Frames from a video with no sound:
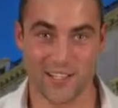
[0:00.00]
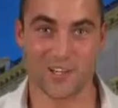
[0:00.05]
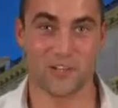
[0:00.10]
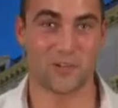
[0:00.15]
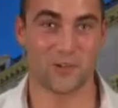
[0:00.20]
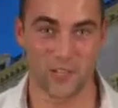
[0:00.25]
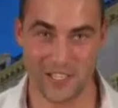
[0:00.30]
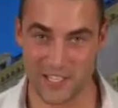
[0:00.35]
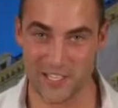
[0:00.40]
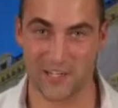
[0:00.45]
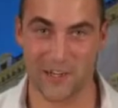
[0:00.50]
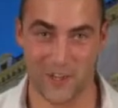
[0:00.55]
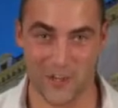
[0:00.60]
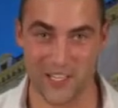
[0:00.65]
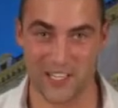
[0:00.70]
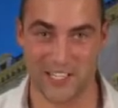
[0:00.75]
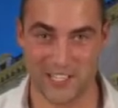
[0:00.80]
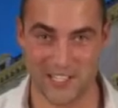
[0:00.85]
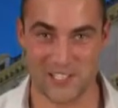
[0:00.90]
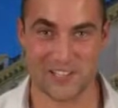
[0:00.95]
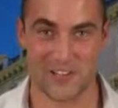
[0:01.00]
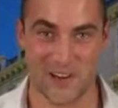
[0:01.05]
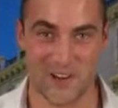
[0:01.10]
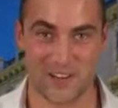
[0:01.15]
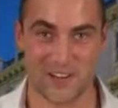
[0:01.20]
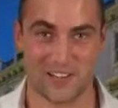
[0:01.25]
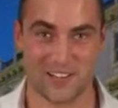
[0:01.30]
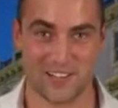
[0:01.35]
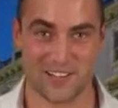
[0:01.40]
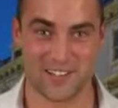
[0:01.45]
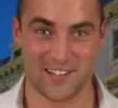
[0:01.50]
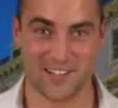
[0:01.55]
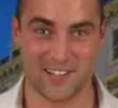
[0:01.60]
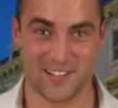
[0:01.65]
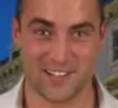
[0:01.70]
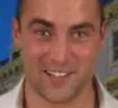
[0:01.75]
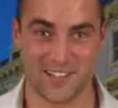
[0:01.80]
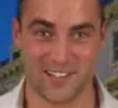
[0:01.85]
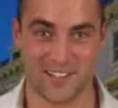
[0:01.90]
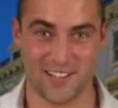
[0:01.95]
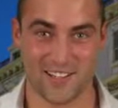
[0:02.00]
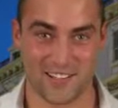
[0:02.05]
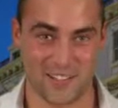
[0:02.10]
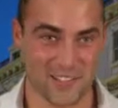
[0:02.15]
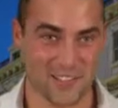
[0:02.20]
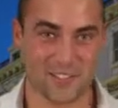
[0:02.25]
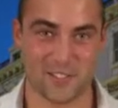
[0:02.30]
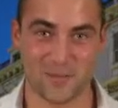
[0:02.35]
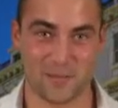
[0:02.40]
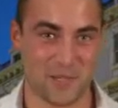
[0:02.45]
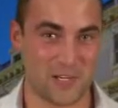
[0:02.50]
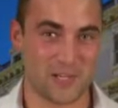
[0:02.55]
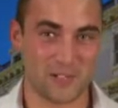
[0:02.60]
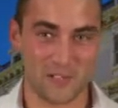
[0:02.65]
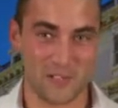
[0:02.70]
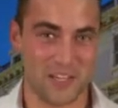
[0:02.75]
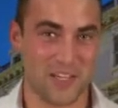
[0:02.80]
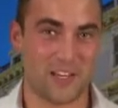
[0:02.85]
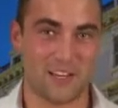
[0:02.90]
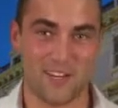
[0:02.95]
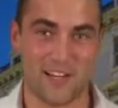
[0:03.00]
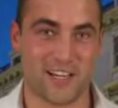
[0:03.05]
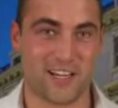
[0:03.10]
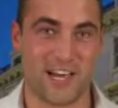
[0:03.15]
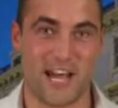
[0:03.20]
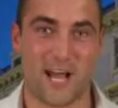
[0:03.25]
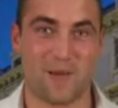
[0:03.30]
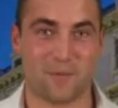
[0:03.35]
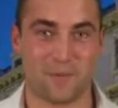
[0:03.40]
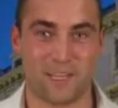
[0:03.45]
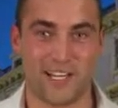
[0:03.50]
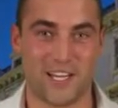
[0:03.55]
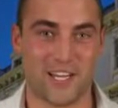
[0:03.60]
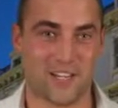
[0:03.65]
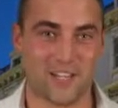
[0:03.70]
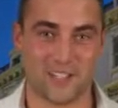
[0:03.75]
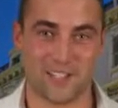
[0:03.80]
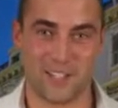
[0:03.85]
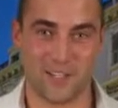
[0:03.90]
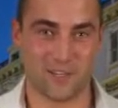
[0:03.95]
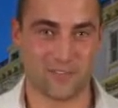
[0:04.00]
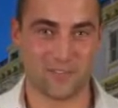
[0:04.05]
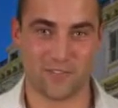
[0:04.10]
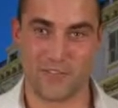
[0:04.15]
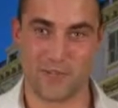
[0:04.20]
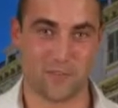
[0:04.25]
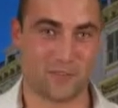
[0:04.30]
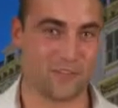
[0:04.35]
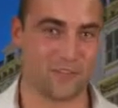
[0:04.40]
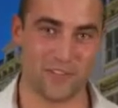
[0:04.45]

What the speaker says: Are you ready to go ahead and get started? And then just make sure that you got an application there for them